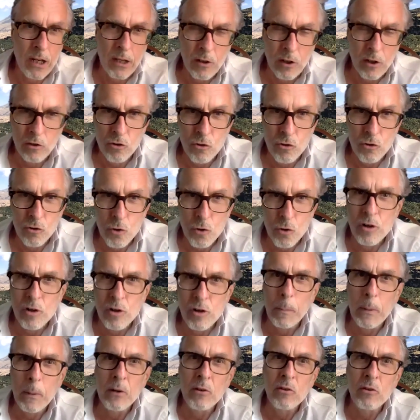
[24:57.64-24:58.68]
extraordinary
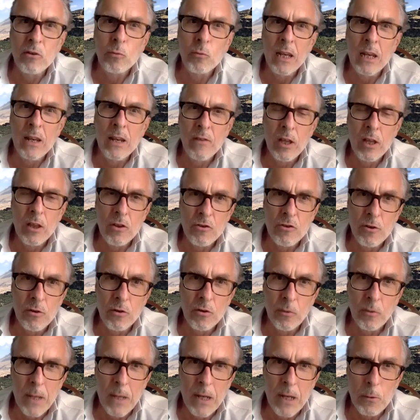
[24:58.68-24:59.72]
experience we're living through as a
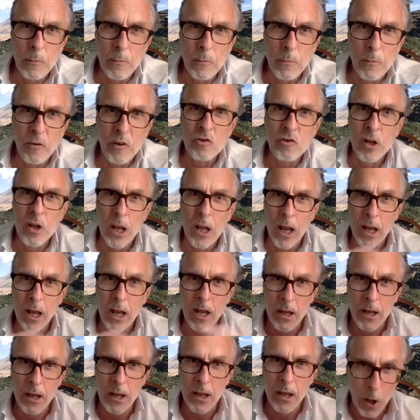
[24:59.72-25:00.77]
medical profession,
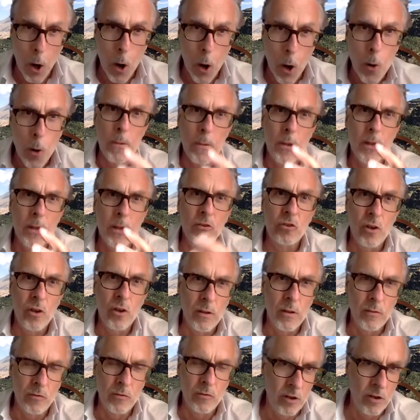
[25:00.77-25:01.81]
I hope
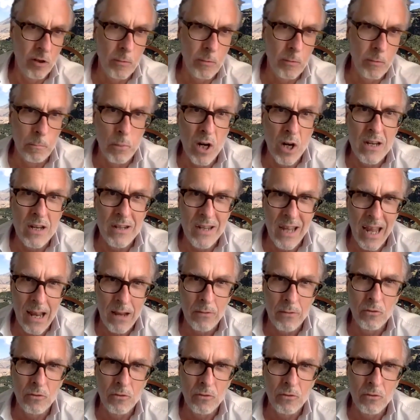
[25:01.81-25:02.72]
serves to break down